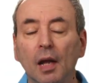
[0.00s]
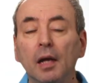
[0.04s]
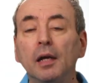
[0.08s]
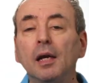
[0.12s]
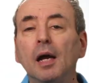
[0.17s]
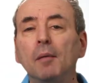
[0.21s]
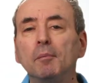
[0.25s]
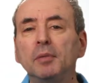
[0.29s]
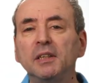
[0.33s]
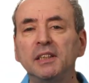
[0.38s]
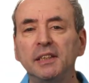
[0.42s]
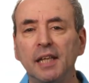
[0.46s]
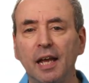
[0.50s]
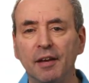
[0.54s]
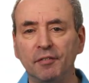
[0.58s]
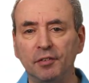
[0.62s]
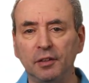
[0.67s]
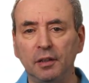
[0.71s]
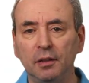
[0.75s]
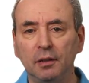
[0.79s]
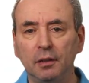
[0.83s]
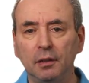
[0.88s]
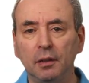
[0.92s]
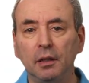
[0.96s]
Number
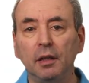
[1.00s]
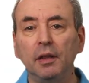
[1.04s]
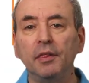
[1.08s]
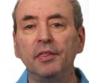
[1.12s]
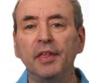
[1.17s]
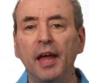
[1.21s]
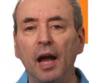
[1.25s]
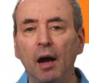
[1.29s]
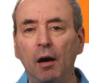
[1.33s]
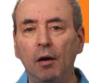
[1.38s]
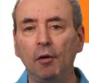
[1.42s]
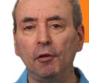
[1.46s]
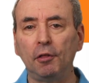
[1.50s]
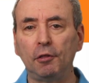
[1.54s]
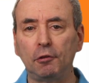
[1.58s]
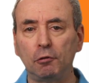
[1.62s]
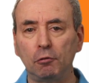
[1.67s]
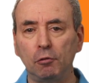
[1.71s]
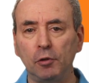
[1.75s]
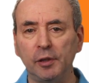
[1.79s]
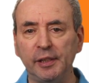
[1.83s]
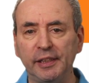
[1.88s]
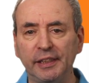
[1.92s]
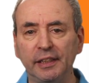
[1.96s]
seven, there are
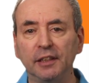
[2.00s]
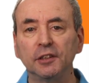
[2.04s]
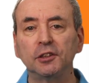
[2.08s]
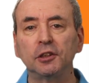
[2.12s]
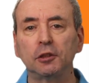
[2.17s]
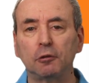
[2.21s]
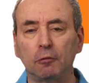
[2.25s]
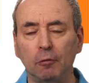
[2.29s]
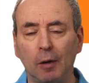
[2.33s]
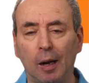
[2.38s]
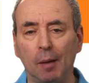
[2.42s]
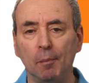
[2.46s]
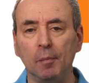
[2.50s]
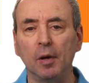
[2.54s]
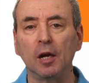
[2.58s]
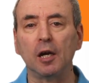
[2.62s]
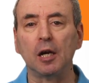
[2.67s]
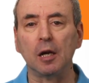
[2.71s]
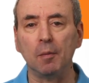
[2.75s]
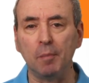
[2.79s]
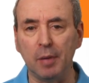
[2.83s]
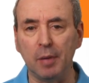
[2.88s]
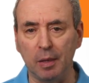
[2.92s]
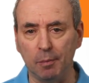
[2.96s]
three Scrum
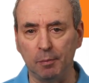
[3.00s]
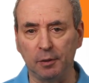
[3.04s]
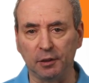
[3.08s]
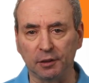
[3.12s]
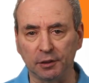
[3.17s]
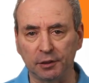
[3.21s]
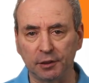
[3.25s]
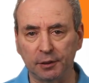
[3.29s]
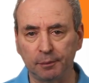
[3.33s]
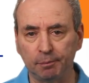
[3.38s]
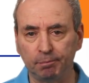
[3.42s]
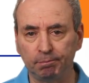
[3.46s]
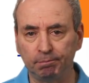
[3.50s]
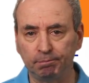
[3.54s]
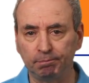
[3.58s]
commitments.